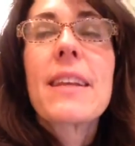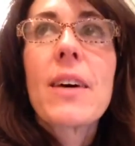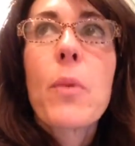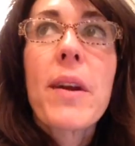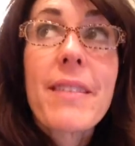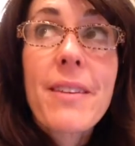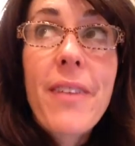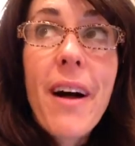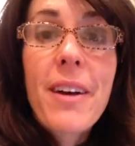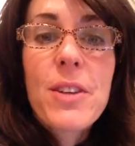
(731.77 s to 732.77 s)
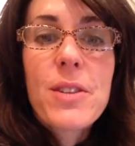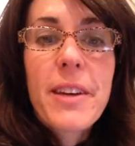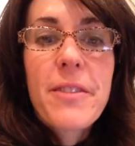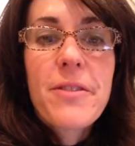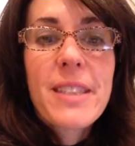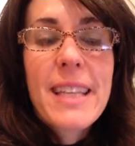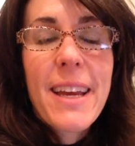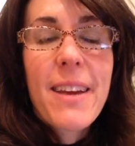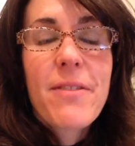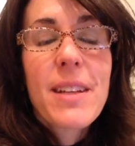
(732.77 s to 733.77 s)
One of the values of,
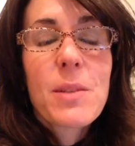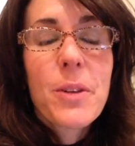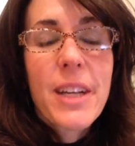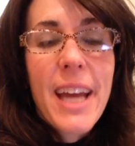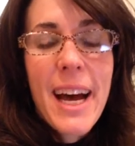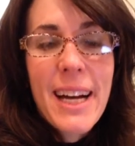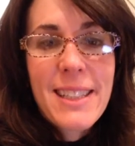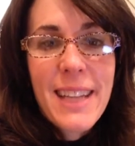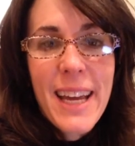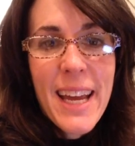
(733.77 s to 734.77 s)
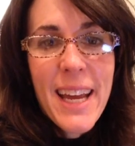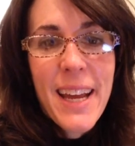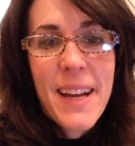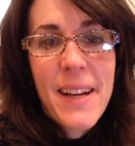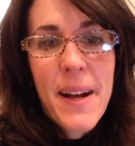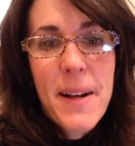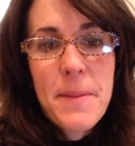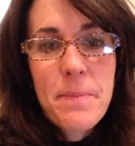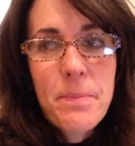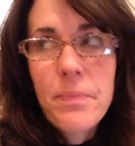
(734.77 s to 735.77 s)
say, Facebook as
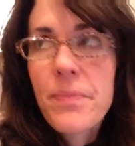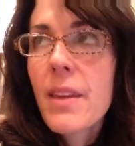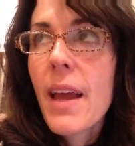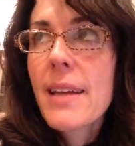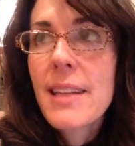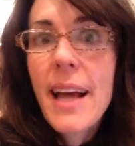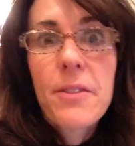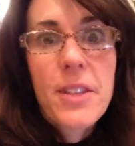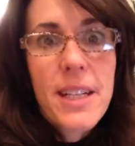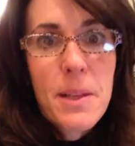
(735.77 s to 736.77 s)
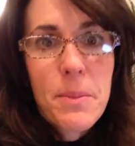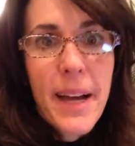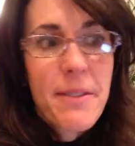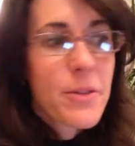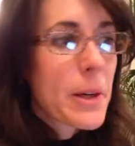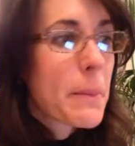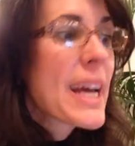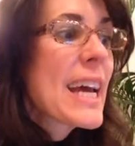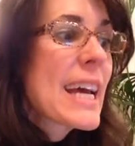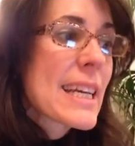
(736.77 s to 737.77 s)
an advertising platform
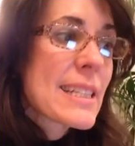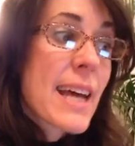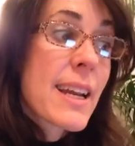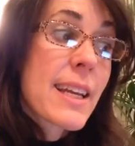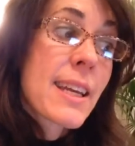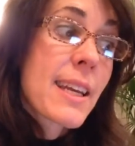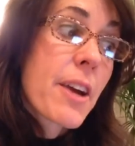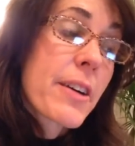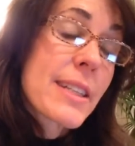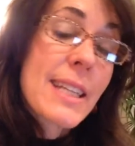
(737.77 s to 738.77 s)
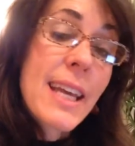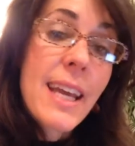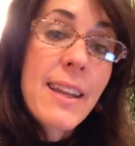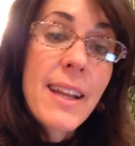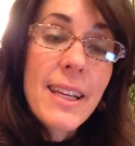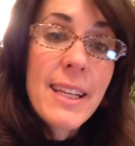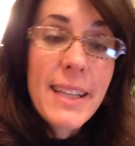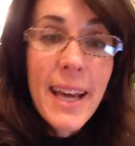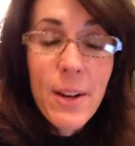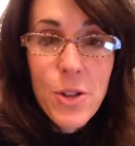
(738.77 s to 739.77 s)
is that it can guarantee that it can
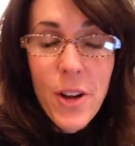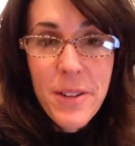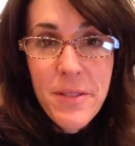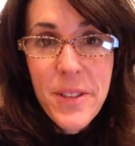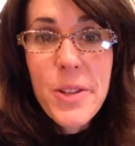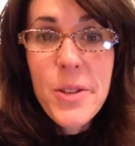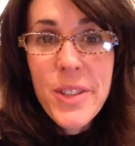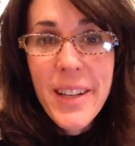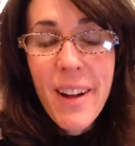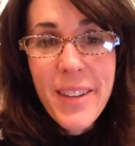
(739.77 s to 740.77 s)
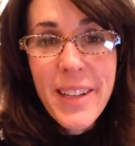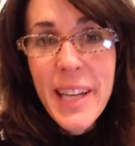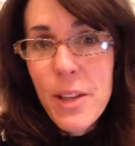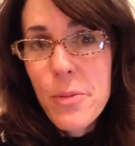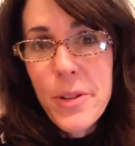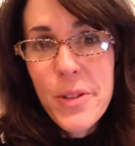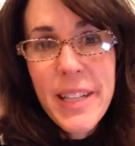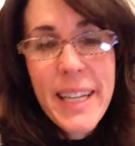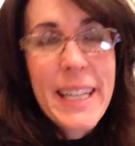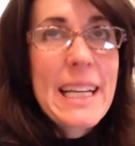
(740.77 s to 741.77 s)
count all the views and all the click-throughs, and
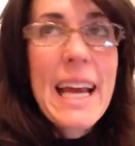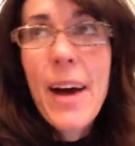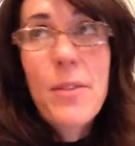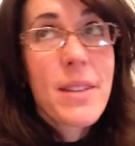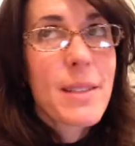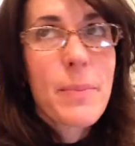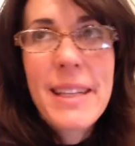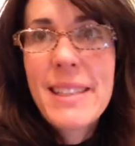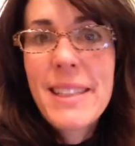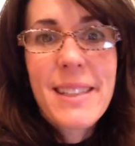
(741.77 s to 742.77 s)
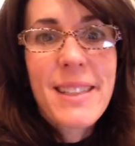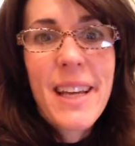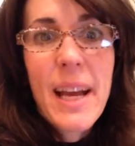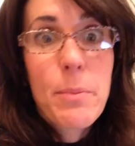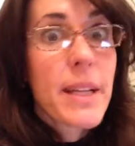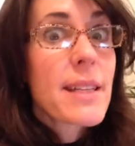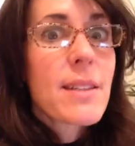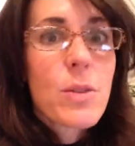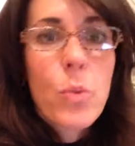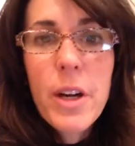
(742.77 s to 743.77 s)
it can count the spaces and
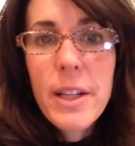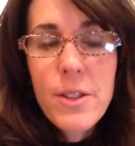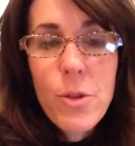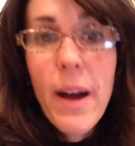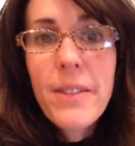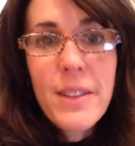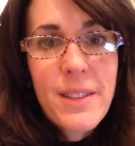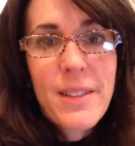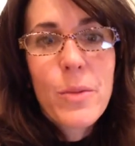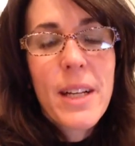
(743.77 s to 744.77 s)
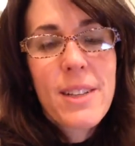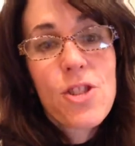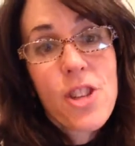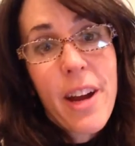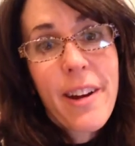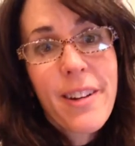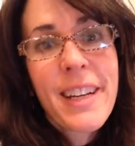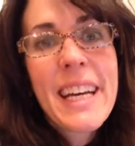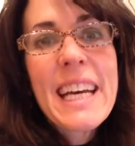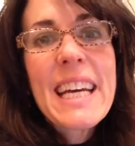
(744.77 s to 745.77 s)
places where it travels when it's shared.
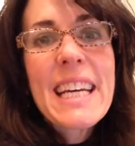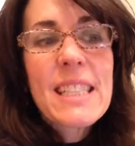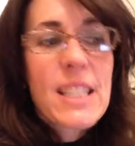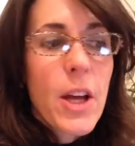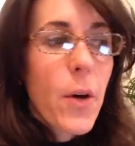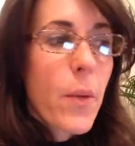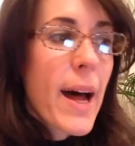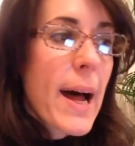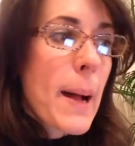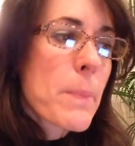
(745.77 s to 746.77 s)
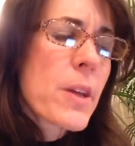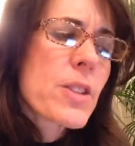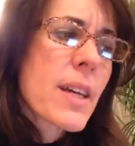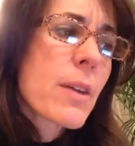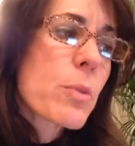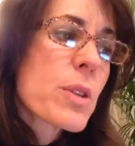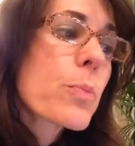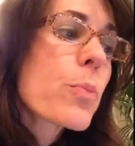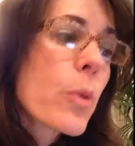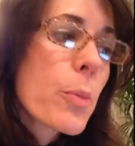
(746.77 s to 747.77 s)
So there's a
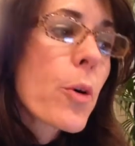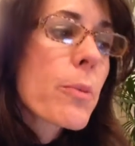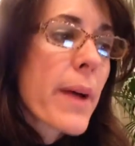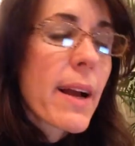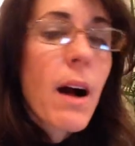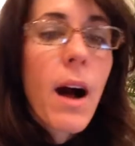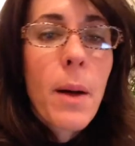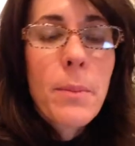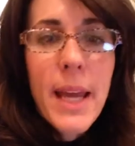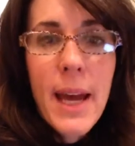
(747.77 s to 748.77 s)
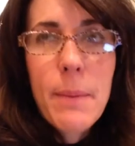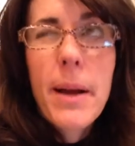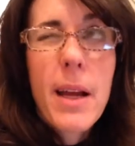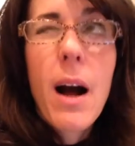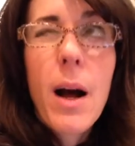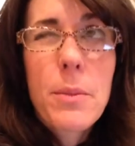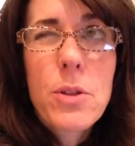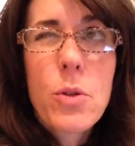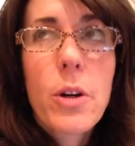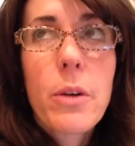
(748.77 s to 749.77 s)
report by
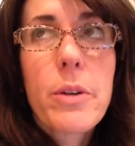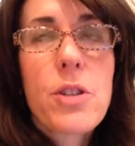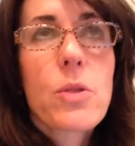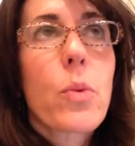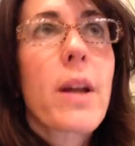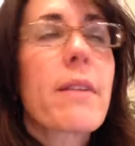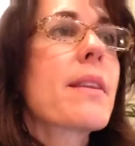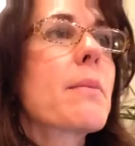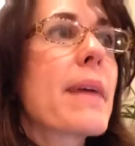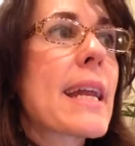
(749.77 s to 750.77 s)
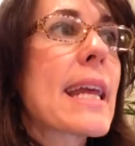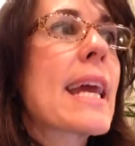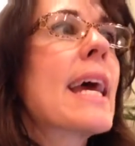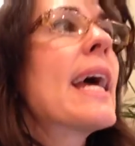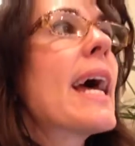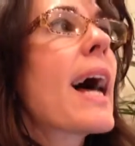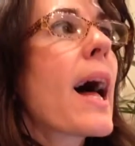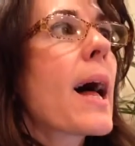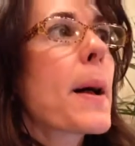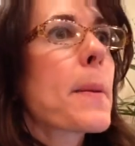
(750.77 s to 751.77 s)
ComScore, which is one of the many
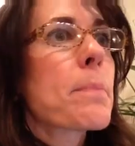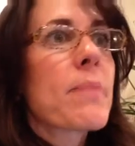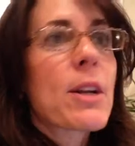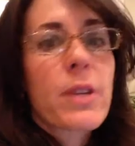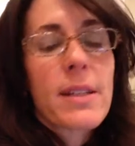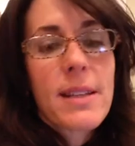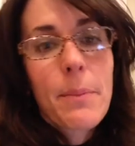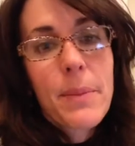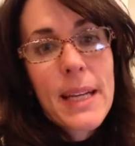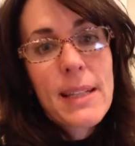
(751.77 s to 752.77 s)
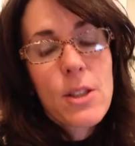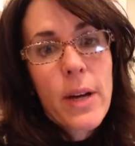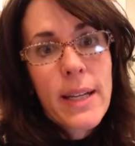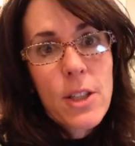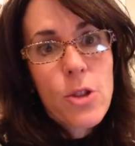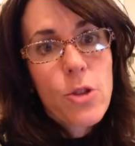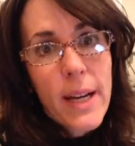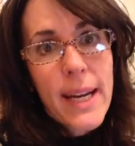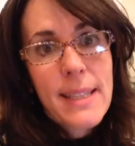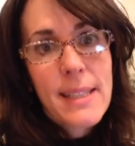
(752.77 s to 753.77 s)
metrics companies trying to
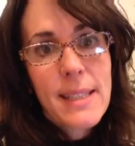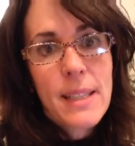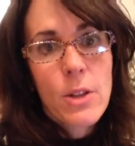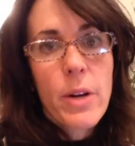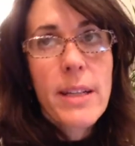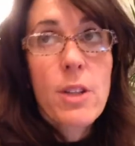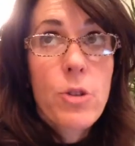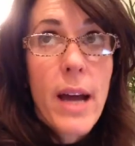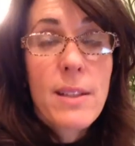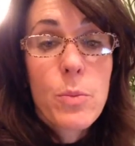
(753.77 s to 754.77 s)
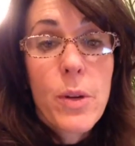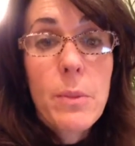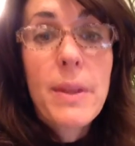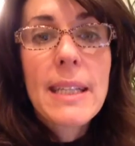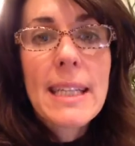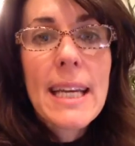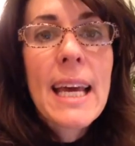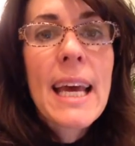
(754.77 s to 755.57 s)
track spreadability,